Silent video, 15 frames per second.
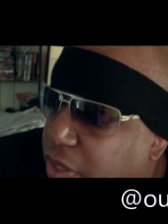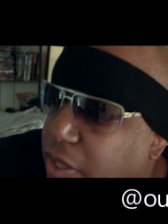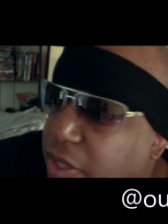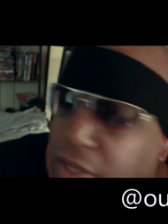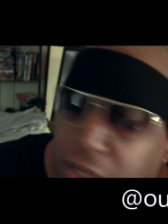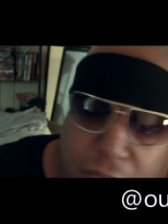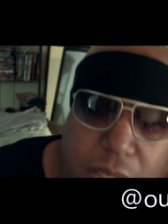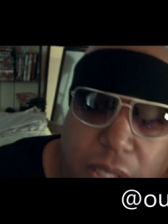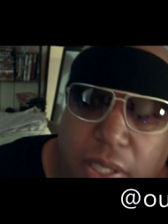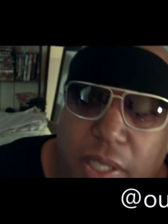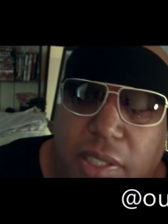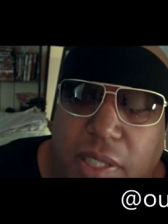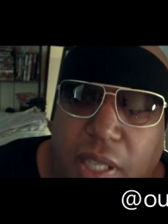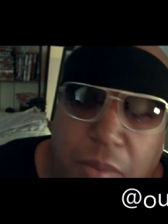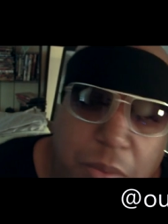And
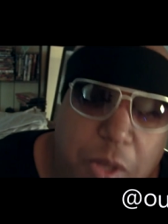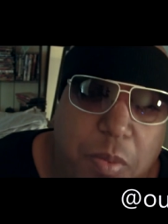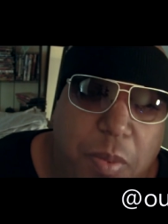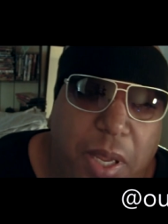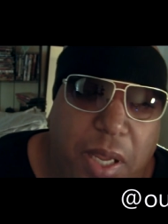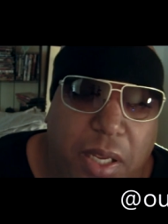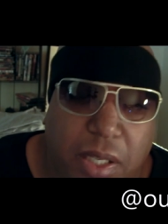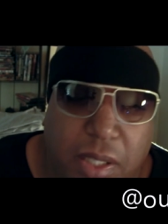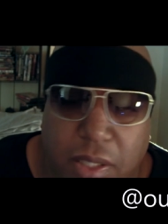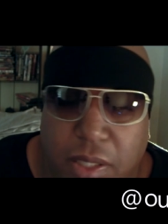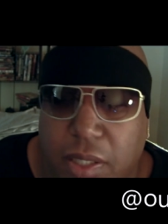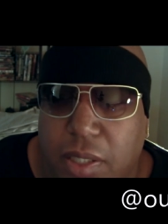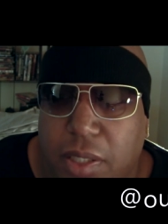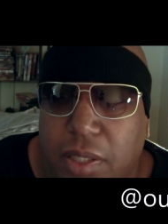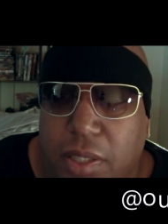he's like, what do you mean?
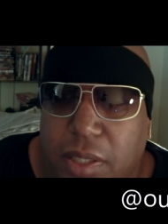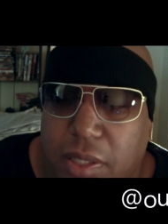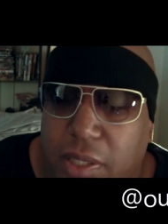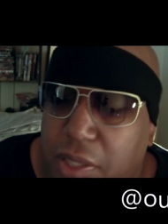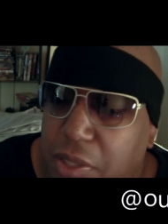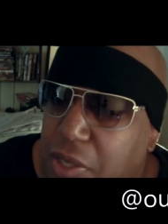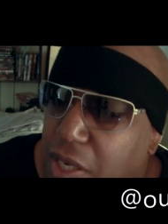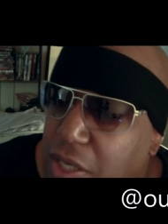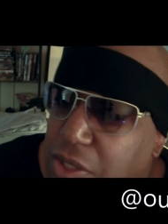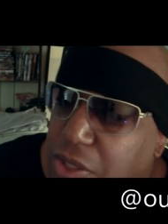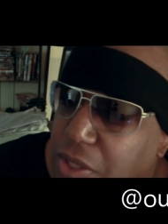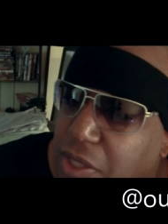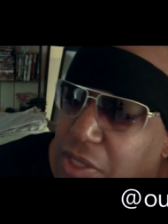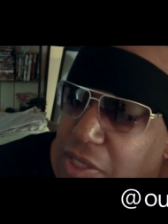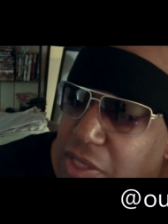He's like, you got to
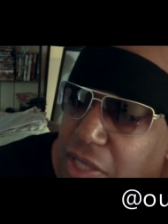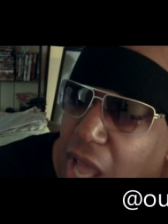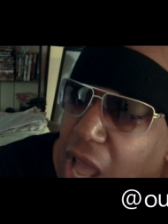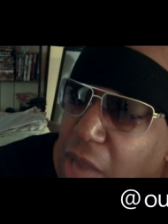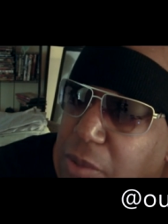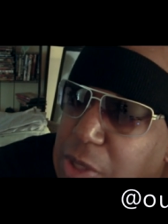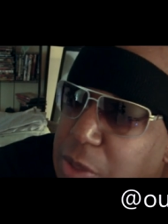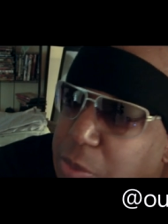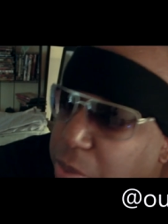shoot this Irish